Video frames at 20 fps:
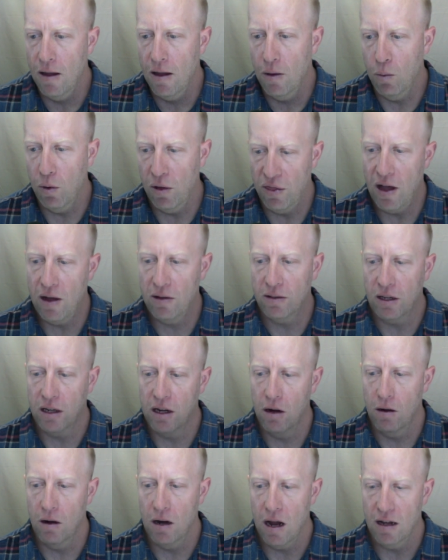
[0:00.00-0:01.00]
without the
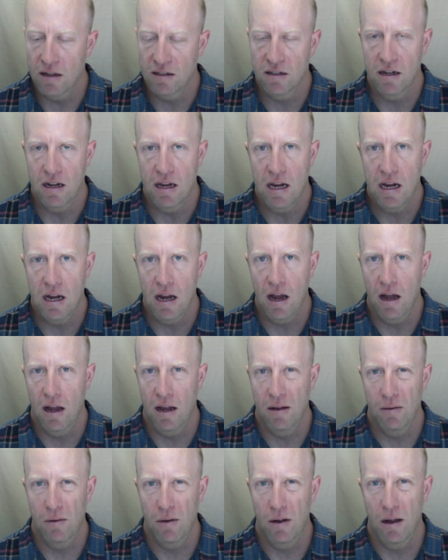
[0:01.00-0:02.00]
curiosity,
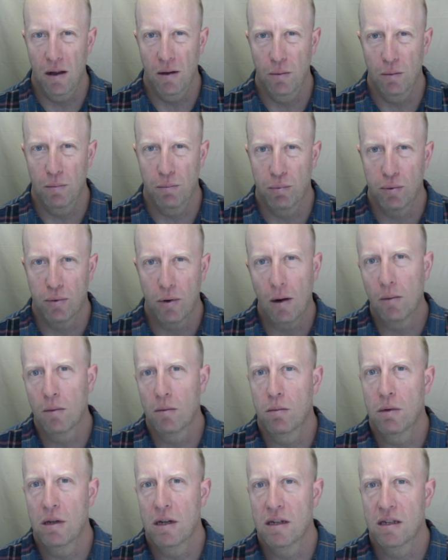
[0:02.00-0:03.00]
I I would
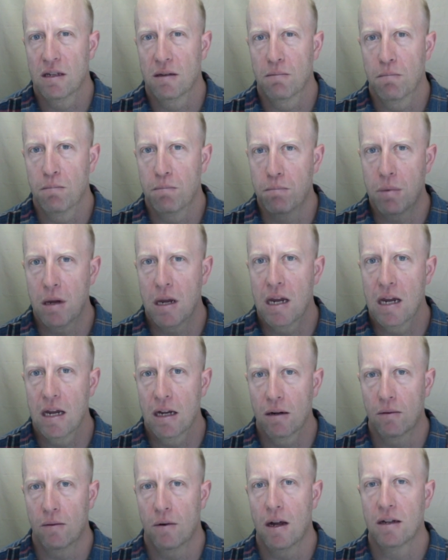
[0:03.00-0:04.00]
probably be in
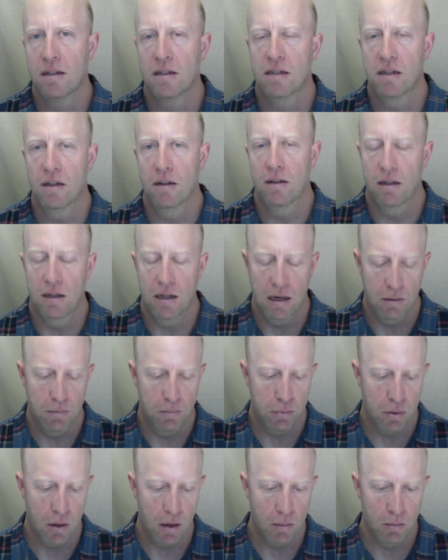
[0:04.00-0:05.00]
a rut still, and I'd
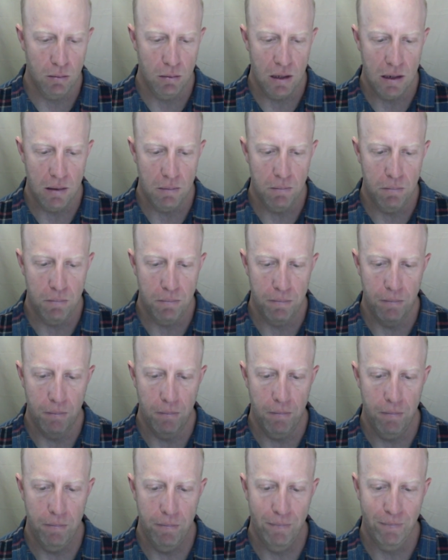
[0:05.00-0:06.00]
probably
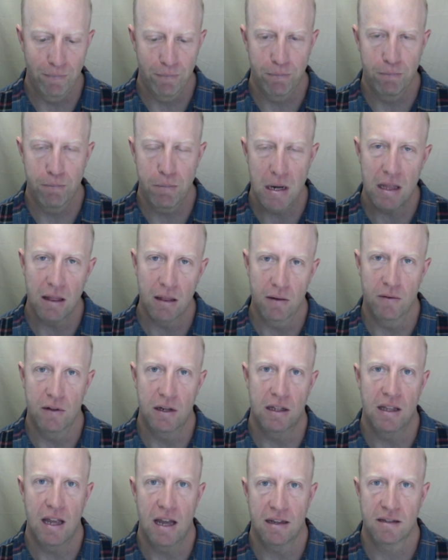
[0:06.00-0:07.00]
be living
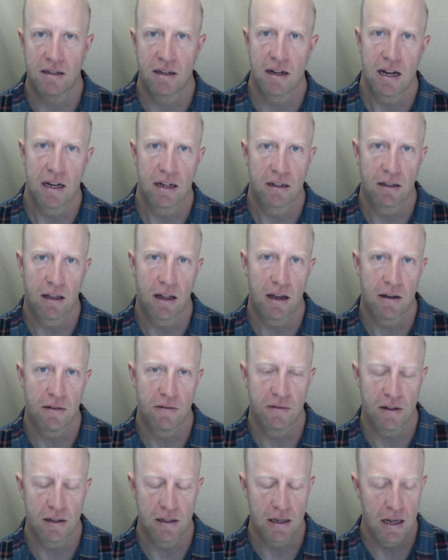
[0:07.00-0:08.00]
in that sedated
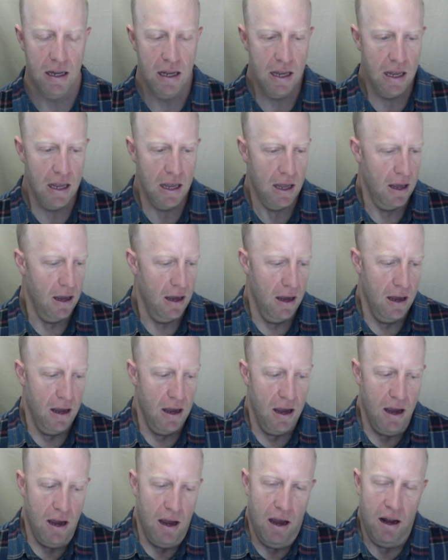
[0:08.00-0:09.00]
life. And
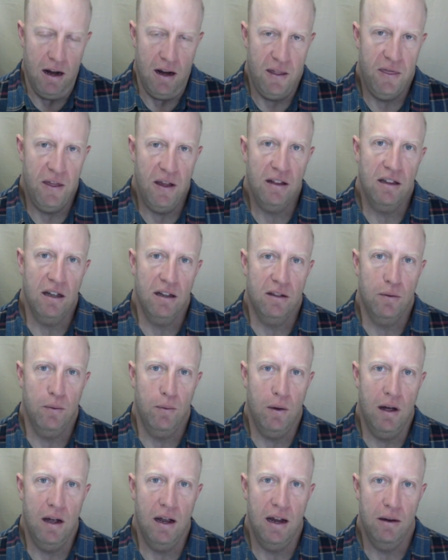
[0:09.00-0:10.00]
and I think that's
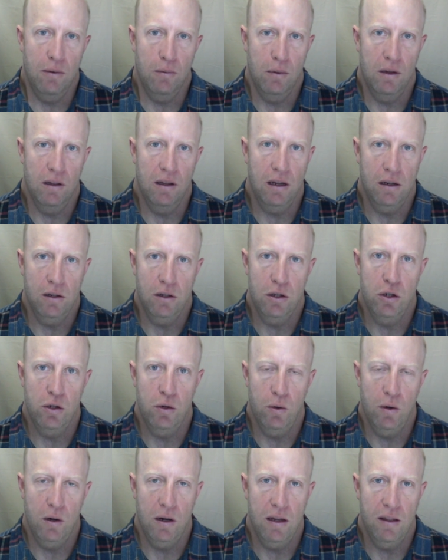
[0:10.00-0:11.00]
why I really
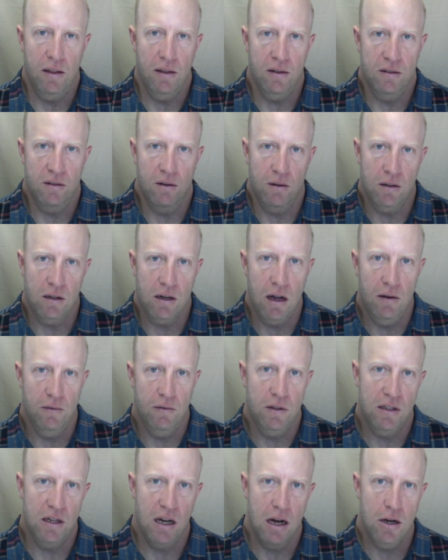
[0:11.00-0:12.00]
enjoy the certain
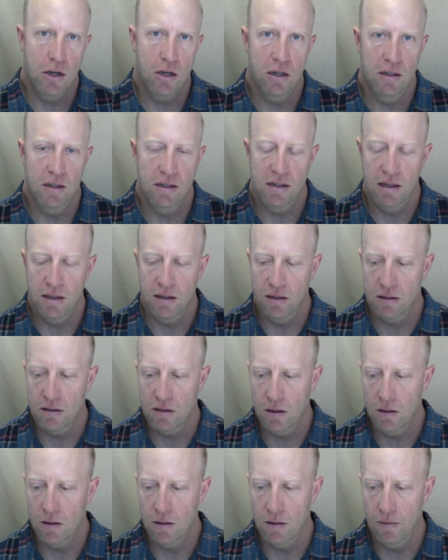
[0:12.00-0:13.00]
conversations and the
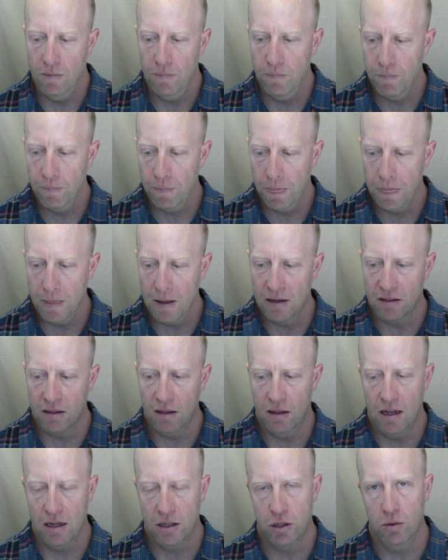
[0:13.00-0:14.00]
certain
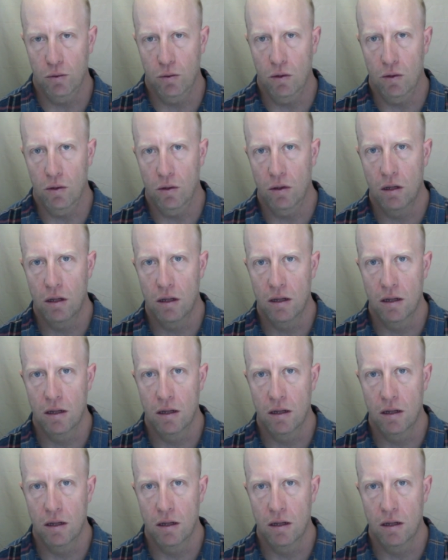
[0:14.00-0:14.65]
intellectual